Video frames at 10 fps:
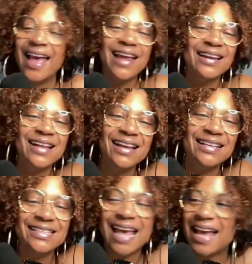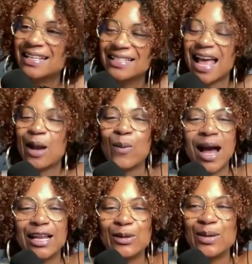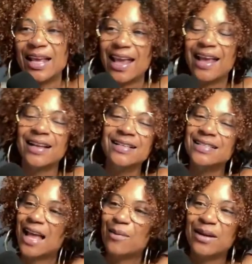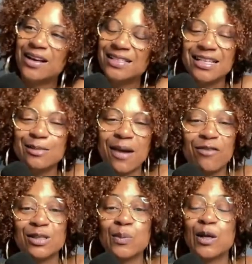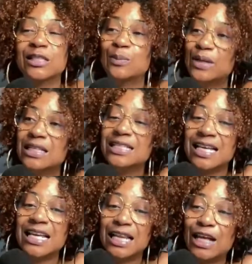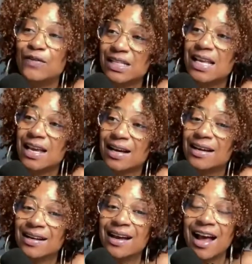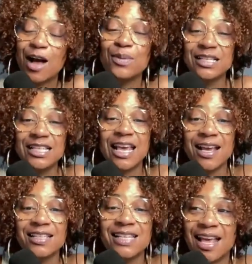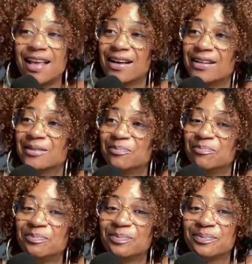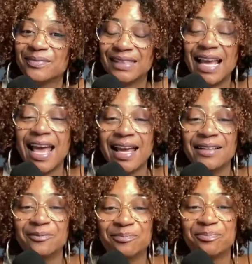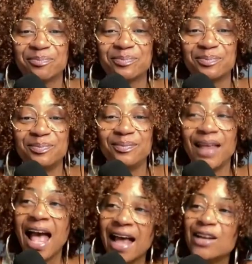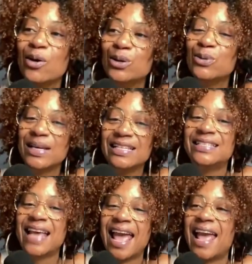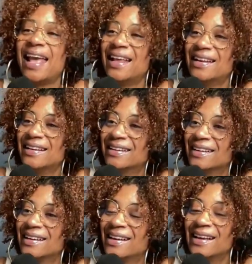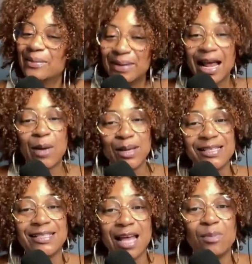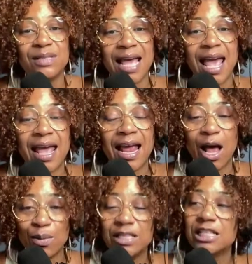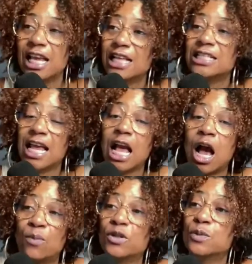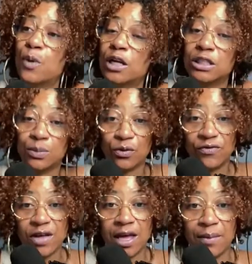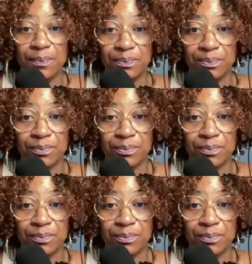And the dad is like, why do you care? And he's like, because he's my responsibility. He lives here. I'm his caretaker. Okay? I know you his dad, but I'm his stepdad. I'm his caretaker. I'm responsible for him.